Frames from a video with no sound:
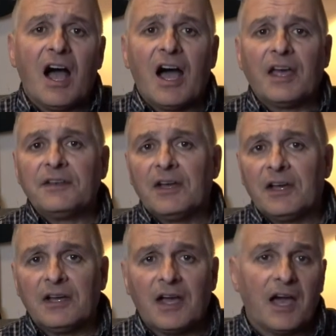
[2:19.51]
on
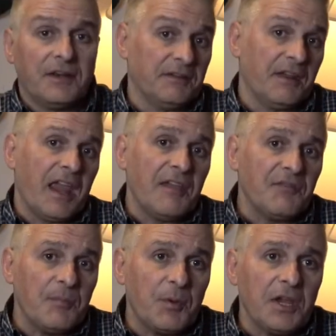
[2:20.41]

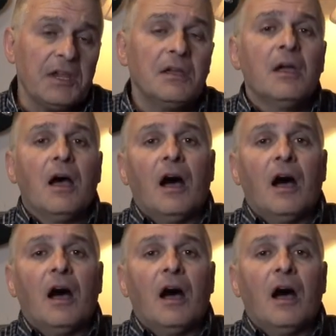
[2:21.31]
AVB